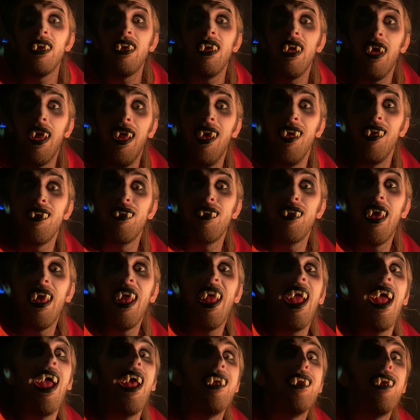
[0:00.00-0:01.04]
Yeah.
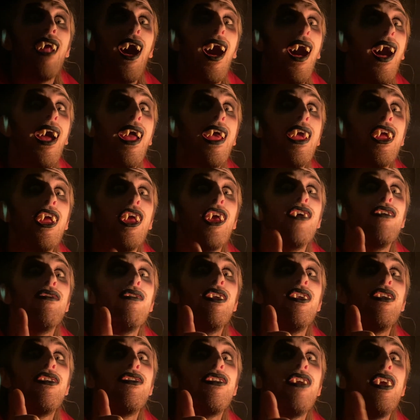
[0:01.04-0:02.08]
And I
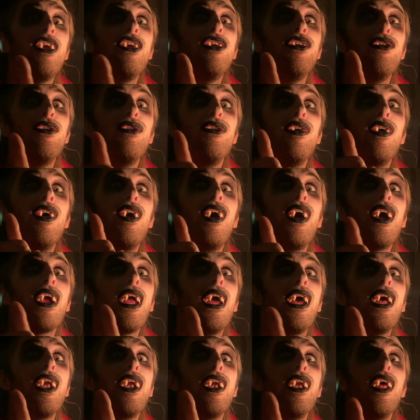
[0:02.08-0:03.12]
will see you
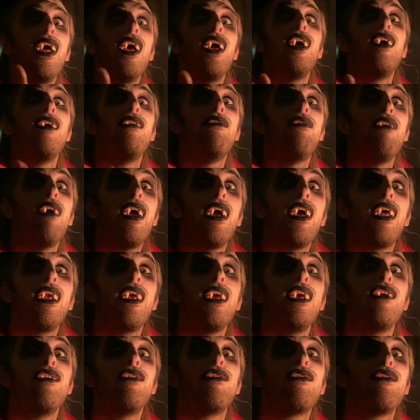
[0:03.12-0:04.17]
again
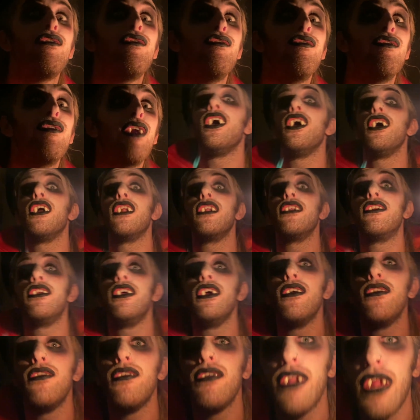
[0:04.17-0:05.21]
very soon.
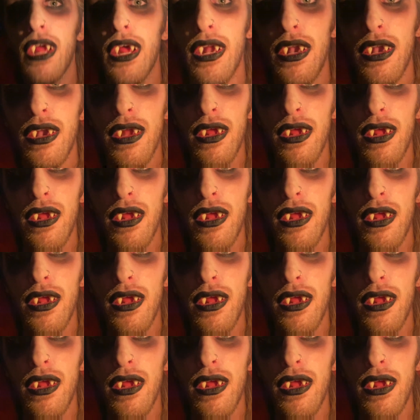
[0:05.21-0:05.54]
Until then,